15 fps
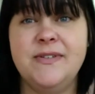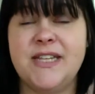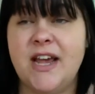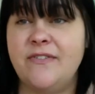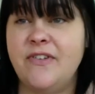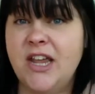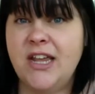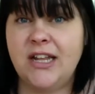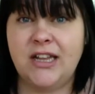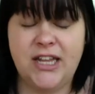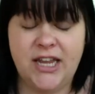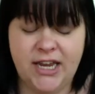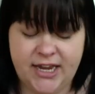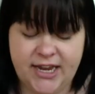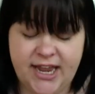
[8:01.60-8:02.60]
of
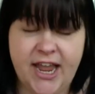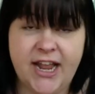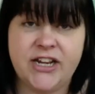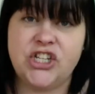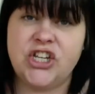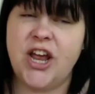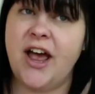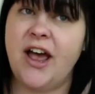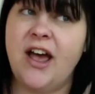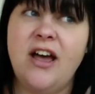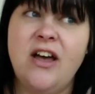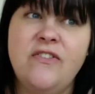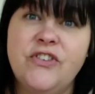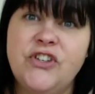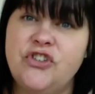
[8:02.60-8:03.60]
leakage,
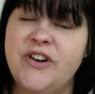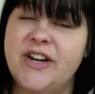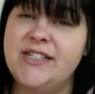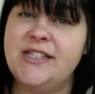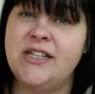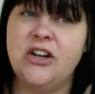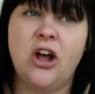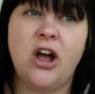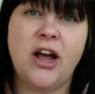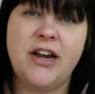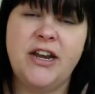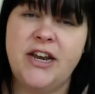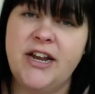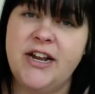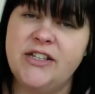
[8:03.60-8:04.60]
of stress
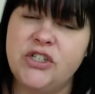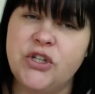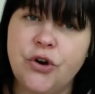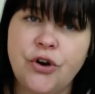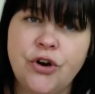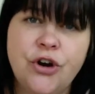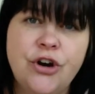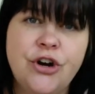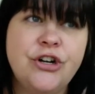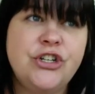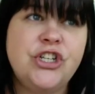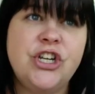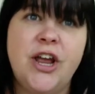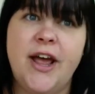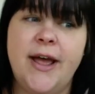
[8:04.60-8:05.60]
incontinence,
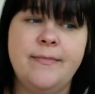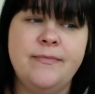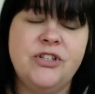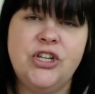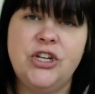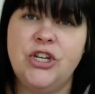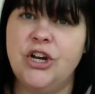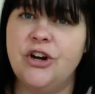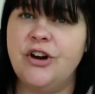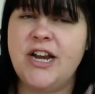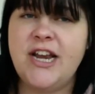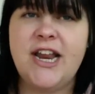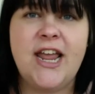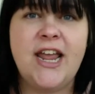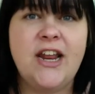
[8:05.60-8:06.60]
urge to
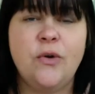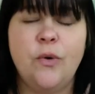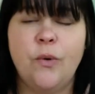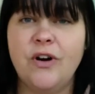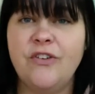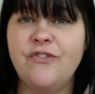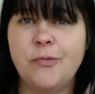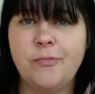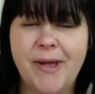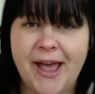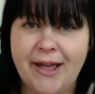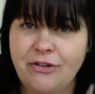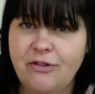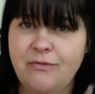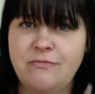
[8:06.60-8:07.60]
urinate or for
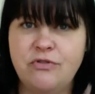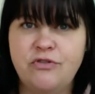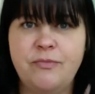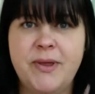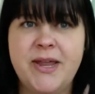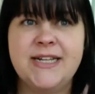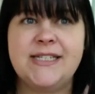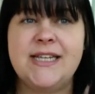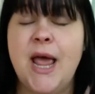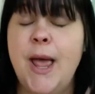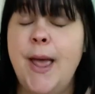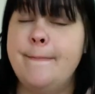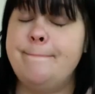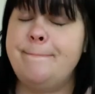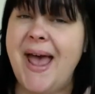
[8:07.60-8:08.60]
bowel movements,
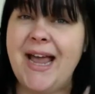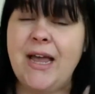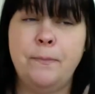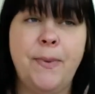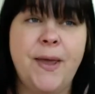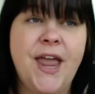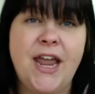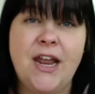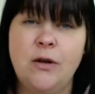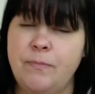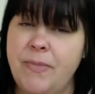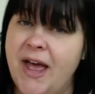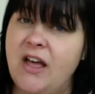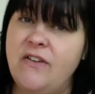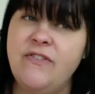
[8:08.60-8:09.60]
back pain,
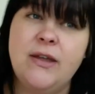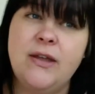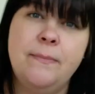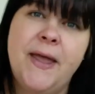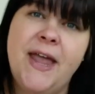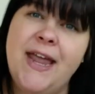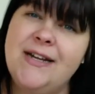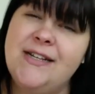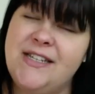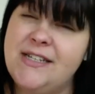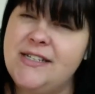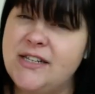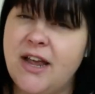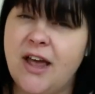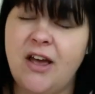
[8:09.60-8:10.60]
pelvic pain,
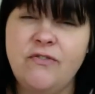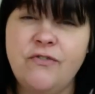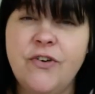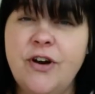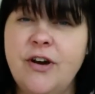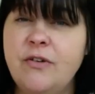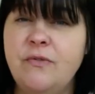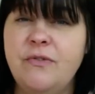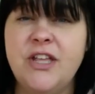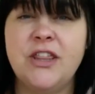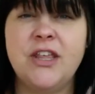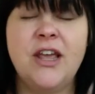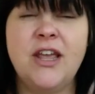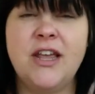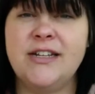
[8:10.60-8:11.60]
discomfort with
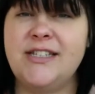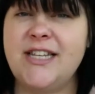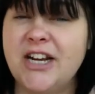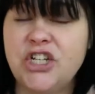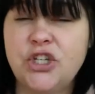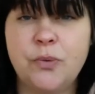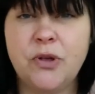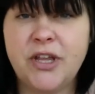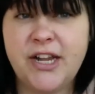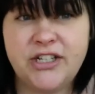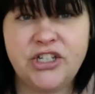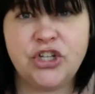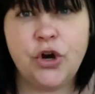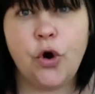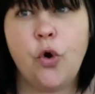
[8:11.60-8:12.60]
sexual
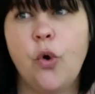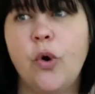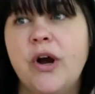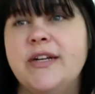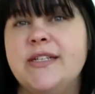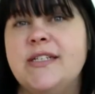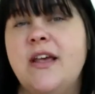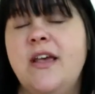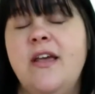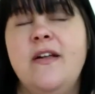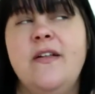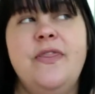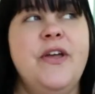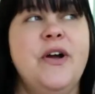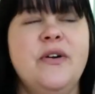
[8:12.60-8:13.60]
intercourse.
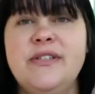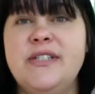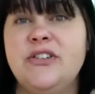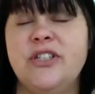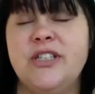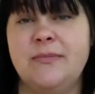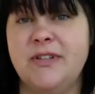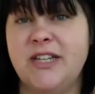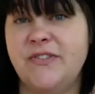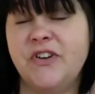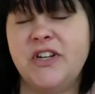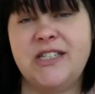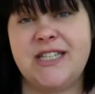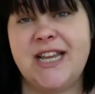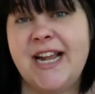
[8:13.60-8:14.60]
Those are some
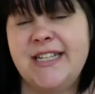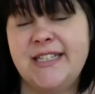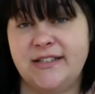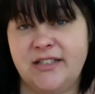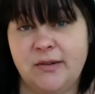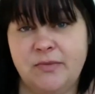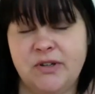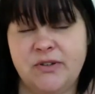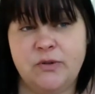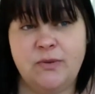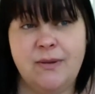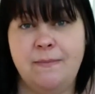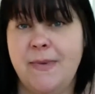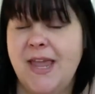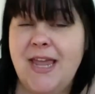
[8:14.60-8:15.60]
different signs and symptoms
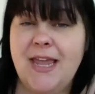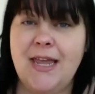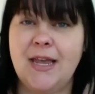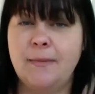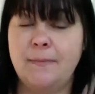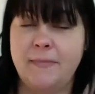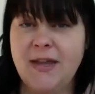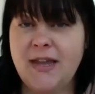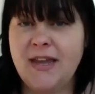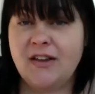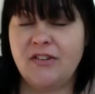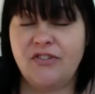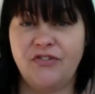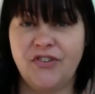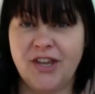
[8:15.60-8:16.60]
we may be
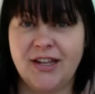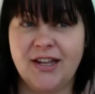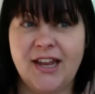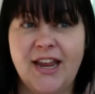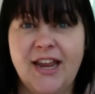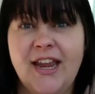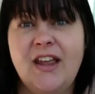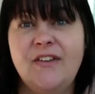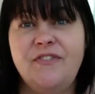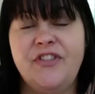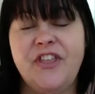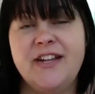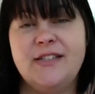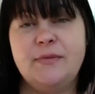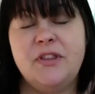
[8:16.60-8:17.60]
feeling if
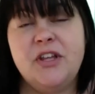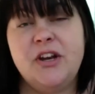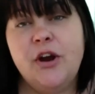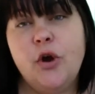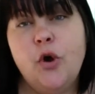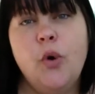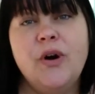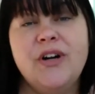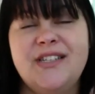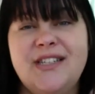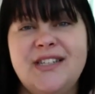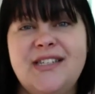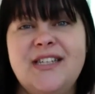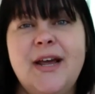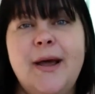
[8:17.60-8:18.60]
things within our core
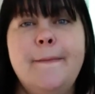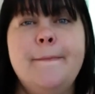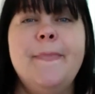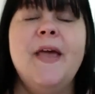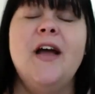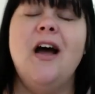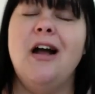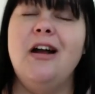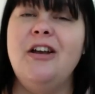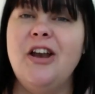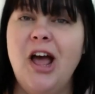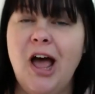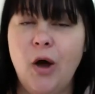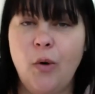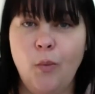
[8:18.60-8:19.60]
system are
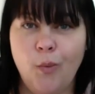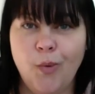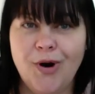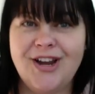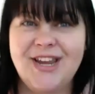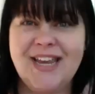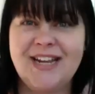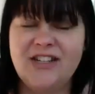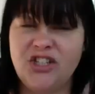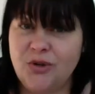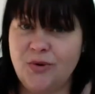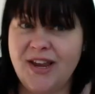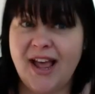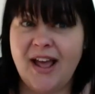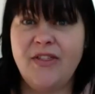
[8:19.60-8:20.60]
not working
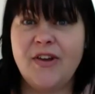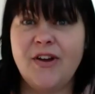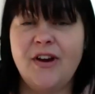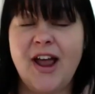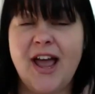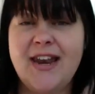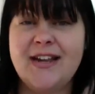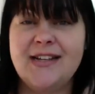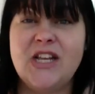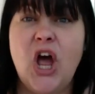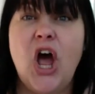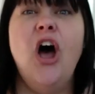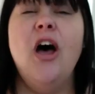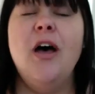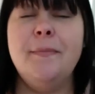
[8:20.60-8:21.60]
together and as
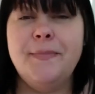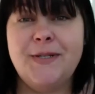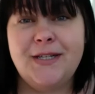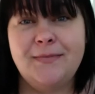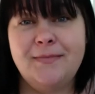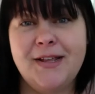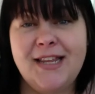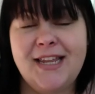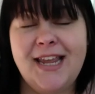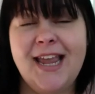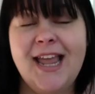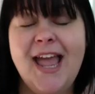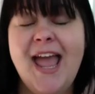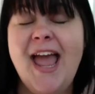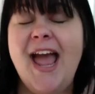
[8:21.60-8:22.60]
optimally
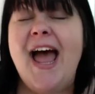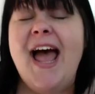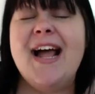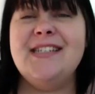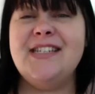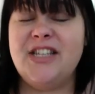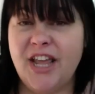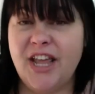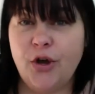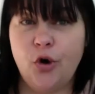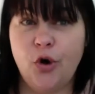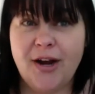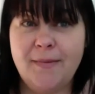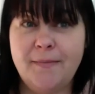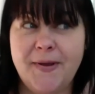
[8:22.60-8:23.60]
as they
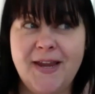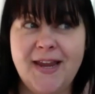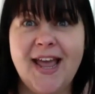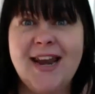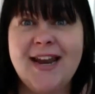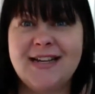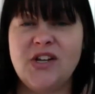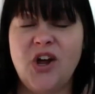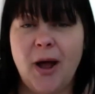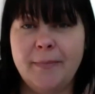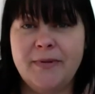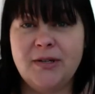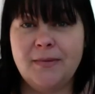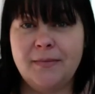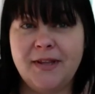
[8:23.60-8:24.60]
could be and as
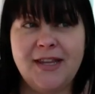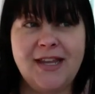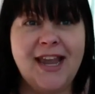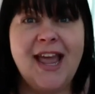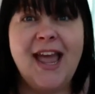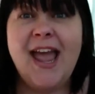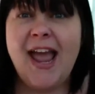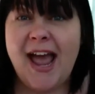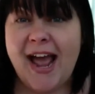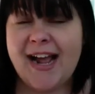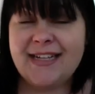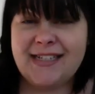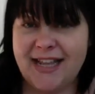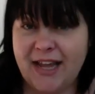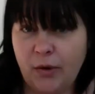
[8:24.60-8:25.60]
optimally
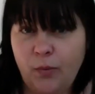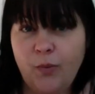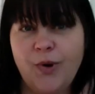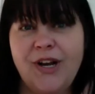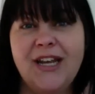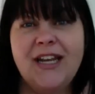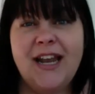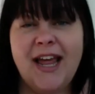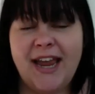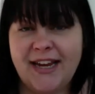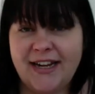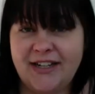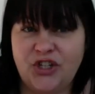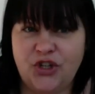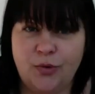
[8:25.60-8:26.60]
as they would like
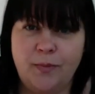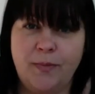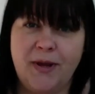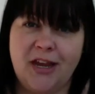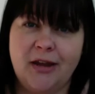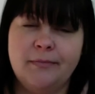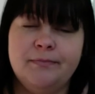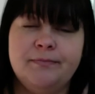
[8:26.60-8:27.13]
to be.